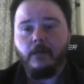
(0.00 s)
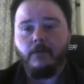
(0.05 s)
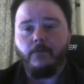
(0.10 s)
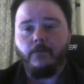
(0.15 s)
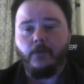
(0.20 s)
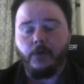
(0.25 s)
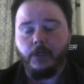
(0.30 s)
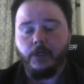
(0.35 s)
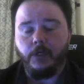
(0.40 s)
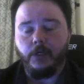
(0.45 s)

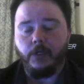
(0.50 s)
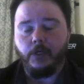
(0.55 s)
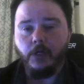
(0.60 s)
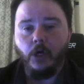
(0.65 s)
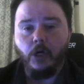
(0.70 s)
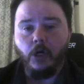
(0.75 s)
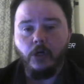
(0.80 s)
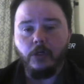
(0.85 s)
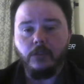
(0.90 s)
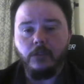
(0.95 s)
for gift
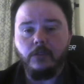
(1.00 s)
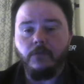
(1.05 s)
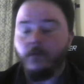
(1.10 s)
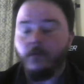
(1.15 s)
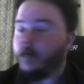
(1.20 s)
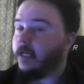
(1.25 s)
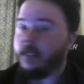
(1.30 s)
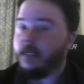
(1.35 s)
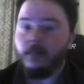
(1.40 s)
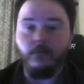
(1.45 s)
cards,
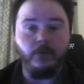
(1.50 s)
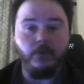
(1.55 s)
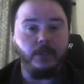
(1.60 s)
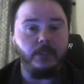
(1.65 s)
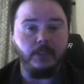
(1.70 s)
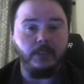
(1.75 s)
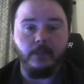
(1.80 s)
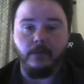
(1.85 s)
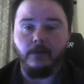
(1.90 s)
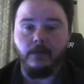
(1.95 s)
for any
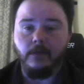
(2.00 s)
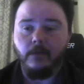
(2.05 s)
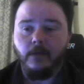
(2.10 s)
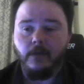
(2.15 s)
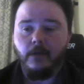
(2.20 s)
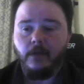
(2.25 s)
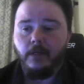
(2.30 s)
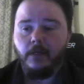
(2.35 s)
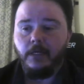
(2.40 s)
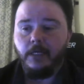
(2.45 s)
reason,
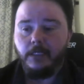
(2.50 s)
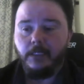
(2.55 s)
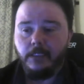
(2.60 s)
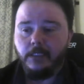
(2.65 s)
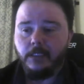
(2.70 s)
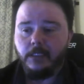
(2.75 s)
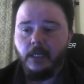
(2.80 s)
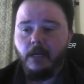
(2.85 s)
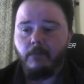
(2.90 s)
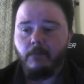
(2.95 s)
it's a
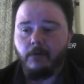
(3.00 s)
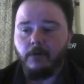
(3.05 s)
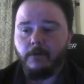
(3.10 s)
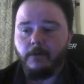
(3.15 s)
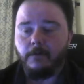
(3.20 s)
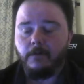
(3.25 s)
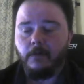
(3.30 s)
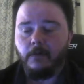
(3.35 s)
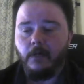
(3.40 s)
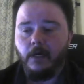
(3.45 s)
scammer.
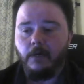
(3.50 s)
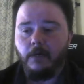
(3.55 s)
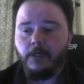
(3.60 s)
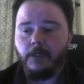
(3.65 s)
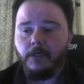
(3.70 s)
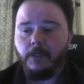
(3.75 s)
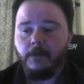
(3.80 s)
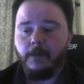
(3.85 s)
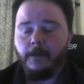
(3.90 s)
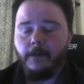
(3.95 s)
I
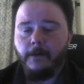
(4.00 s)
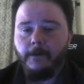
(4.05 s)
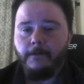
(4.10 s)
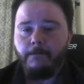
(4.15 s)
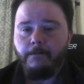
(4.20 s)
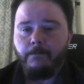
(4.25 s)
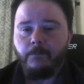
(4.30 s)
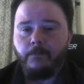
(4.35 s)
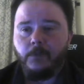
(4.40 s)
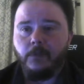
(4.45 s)
mean,
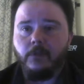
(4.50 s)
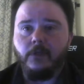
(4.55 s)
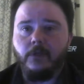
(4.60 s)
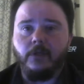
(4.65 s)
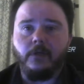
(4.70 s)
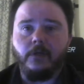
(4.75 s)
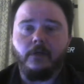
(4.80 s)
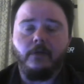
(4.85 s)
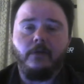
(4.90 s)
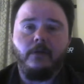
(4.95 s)

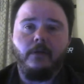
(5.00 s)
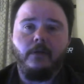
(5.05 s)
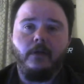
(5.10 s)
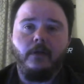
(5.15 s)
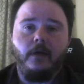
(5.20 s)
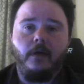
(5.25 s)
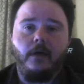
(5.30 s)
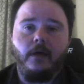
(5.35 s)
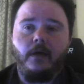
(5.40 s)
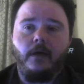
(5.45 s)
look,
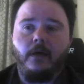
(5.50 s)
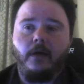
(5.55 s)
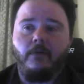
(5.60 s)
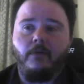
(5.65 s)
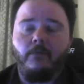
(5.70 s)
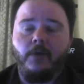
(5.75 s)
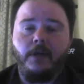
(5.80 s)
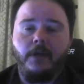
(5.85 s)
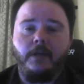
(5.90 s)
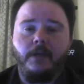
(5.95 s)

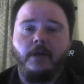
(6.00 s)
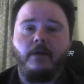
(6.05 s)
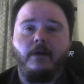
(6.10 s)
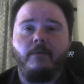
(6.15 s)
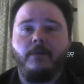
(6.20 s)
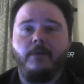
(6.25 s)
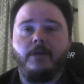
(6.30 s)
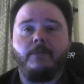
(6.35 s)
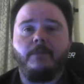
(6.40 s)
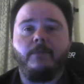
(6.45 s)
right now
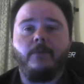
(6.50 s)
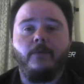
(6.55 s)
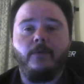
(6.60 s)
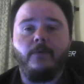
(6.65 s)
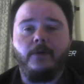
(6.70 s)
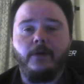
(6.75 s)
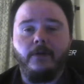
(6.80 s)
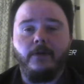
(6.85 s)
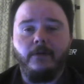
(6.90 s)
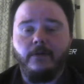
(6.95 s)
I'm
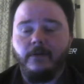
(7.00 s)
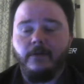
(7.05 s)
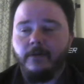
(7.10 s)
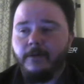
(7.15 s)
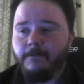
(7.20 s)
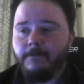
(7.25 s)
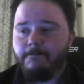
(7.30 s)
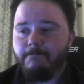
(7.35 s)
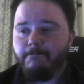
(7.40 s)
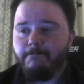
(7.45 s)
unemployed.
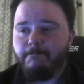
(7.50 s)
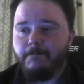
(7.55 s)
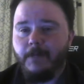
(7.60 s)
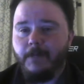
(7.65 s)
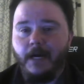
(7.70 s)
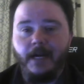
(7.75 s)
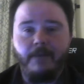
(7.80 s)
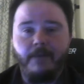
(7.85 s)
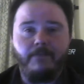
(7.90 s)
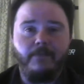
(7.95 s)

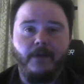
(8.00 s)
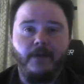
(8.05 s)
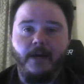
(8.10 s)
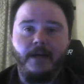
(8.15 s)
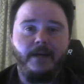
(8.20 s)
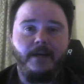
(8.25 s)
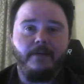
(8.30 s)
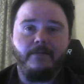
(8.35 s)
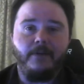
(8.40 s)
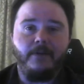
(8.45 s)
I have I
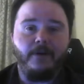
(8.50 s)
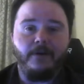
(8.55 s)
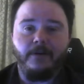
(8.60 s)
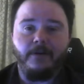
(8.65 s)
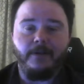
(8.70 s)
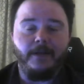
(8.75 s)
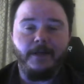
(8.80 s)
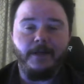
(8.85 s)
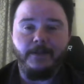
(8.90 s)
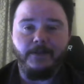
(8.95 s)
have
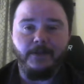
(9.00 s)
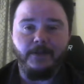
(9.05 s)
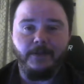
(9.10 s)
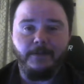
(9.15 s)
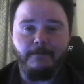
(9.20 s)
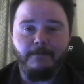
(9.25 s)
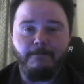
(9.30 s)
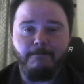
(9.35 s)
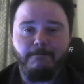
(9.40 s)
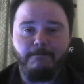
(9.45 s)
hardly
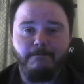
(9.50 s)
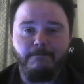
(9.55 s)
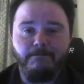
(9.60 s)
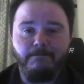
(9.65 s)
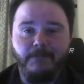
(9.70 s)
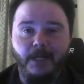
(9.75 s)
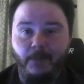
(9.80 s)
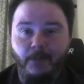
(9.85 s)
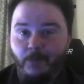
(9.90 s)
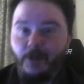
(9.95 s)
nothing.
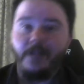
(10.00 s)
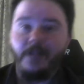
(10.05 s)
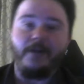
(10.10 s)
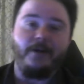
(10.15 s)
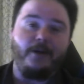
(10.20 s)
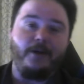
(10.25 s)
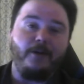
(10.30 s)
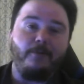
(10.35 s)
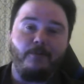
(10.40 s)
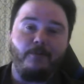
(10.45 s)
I'm waiting on
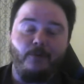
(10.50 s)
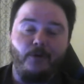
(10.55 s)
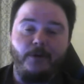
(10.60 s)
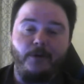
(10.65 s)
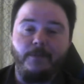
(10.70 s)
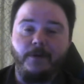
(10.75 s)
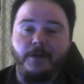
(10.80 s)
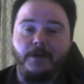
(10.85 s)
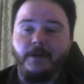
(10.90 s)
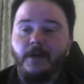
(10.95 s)

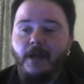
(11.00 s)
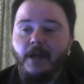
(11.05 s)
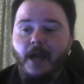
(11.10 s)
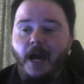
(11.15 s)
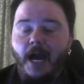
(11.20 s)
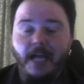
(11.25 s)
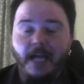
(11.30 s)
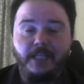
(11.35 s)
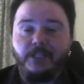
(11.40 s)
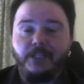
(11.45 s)
unemployment.
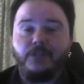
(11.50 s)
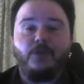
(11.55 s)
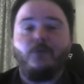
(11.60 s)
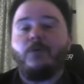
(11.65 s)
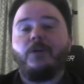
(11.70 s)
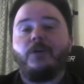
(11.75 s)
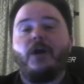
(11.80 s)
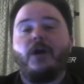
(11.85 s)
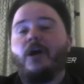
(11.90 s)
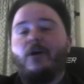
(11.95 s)
I still
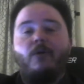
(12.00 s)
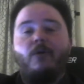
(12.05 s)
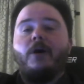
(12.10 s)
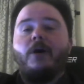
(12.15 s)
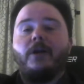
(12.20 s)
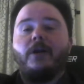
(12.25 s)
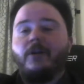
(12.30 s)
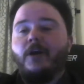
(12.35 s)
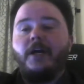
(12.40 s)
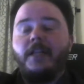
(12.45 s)
would not go
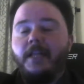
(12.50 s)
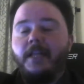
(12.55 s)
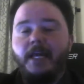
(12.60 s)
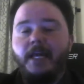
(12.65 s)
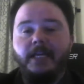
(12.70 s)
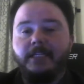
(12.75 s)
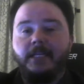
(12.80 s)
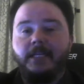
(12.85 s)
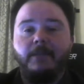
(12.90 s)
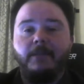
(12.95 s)
online and
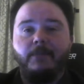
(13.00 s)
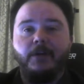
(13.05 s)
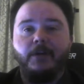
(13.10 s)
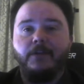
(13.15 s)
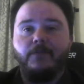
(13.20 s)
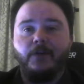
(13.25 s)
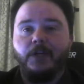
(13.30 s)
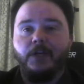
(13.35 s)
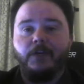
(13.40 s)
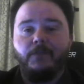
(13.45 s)
ask anybody
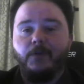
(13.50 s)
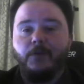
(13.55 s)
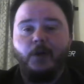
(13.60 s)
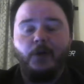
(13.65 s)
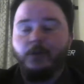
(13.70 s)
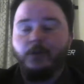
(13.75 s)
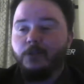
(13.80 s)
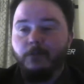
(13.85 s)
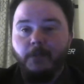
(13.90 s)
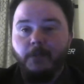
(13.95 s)
for gift
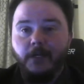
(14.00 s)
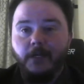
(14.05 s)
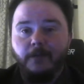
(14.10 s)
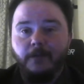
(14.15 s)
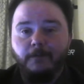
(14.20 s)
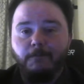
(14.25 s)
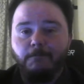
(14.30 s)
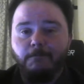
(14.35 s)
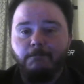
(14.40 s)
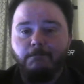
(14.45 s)
cards or money.
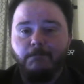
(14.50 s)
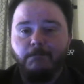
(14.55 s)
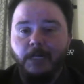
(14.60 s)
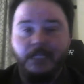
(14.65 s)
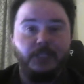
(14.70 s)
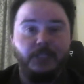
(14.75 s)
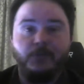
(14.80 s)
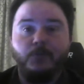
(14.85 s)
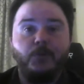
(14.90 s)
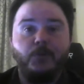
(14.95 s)
I
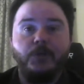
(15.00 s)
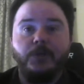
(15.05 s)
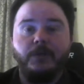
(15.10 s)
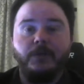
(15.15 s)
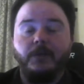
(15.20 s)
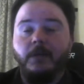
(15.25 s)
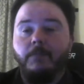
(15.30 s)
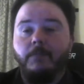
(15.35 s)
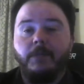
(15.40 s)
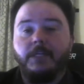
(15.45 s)
just
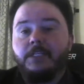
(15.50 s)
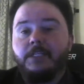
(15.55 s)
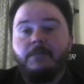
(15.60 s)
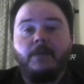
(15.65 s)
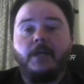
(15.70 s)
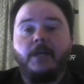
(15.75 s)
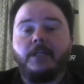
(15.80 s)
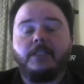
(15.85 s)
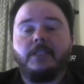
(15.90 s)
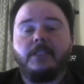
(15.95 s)
wouldn't because I'm
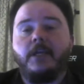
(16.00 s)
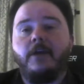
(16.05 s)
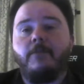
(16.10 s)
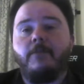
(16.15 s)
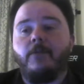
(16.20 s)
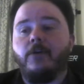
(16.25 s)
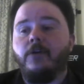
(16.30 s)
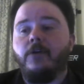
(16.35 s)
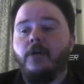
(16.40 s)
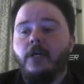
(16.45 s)
not a
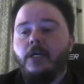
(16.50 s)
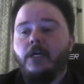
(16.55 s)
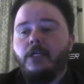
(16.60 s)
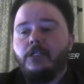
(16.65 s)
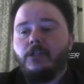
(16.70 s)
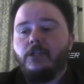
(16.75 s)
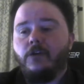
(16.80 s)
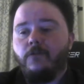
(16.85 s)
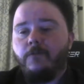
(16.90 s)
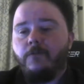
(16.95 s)
scammer.
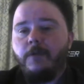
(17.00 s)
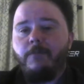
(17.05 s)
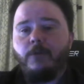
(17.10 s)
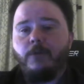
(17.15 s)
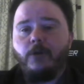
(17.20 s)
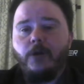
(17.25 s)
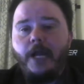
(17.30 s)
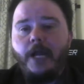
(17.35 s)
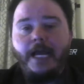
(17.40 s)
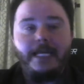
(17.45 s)
So if people
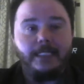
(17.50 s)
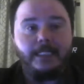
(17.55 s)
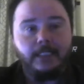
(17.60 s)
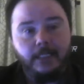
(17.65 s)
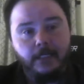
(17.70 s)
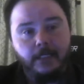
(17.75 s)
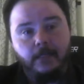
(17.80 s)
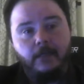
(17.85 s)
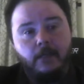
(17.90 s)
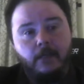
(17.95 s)
are
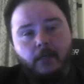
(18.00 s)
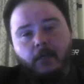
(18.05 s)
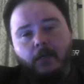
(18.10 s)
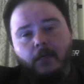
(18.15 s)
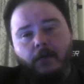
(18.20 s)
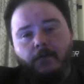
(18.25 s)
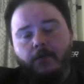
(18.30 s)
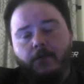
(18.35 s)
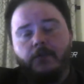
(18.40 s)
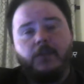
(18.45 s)
asking
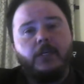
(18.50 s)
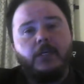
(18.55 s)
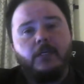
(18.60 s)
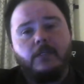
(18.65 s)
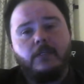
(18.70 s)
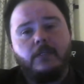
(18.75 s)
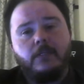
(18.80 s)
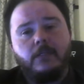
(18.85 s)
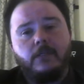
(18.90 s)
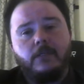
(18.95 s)
for
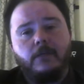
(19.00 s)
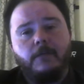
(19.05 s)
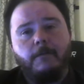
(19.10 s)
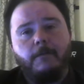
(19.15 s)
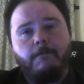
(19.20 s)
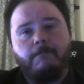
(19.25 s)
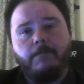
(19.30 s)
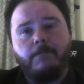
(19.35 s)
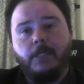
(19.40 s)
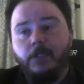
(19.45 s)
things,
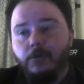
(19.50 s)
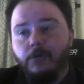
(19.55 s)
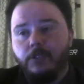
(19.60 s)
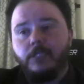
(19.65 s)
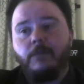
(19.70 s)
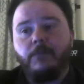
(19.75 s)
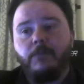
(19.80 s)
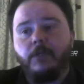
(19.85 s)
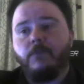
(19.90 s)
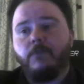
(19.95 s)
then there's
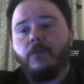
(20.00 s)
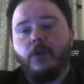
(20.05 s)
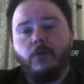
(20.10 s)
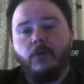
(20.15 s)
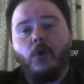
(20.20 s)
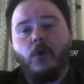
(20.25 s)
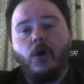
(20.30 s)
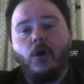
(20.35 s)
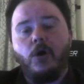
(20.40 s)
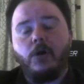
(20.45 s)
something very
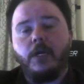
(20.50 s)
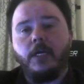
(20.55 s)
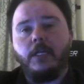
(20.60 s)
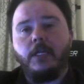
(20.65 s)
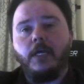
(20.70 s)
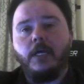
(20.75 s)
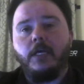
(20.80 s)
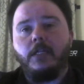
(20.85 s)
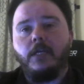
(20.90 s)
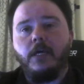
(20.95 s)
wrong, and
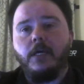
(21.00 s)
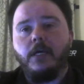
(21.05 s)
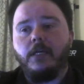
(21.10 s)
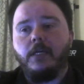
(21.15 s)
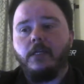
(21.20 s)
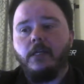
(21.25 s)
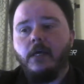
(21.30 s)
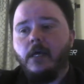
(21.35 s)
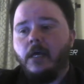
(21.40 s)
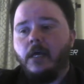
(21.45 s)
and
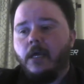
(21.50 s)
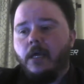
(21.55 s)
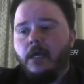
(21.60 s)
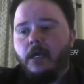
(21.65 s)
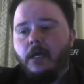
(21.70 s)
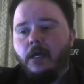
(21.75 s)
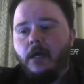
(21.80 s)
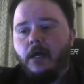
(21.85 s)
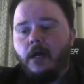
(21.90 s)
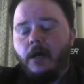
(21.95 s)
and
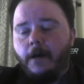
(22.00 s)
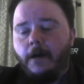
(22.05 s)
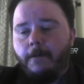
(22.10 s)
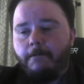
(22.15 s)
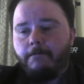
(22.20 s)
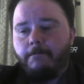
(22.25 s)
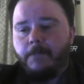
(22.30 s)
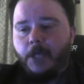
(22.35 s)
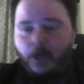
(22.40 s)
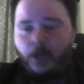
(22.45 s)
um, they